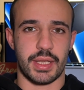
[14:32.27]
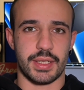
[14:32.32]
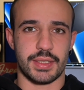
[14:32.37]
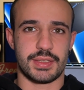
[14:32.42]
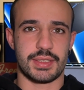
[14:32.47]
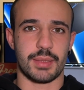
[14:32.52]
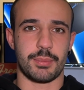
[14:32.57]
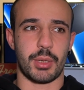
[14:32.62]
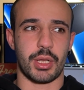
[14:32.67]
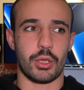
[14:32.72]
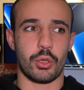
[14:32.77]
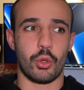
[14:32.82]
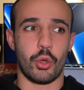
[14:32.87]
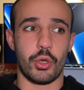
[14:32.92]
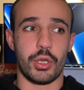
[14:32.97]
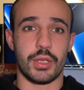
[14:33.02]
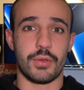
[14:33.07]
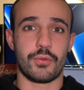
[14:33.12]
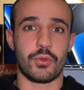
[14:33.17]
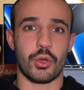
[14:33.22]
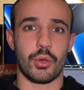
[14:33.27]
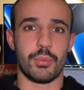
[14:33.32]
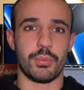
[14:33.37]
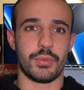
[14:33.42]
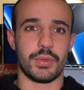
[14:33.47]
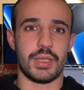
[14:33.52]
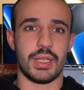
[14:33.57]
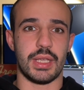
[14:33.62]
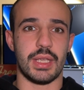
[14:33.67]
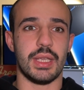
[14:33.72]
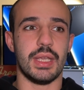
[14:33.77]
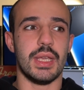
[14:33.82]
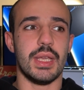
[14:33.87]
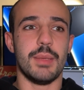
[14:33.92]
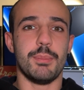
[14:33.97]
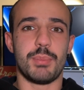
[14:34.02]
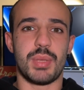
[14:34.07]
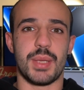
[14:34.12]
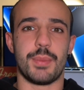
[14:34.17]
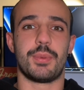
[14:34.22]
It's about learning from the
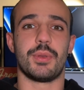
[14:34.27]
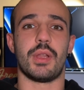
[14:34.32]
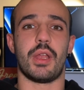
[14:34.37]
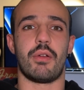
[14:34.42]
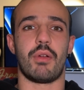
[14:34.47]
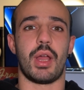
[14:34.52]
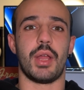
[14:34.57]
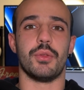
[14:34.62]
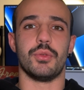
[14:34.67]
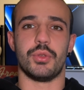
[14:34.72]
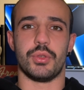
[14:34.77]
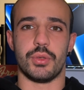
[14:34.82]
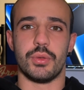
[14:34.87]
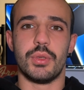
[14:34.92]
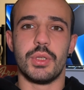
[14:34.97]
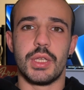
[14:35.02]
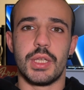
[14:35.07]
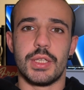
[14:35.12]
people around you.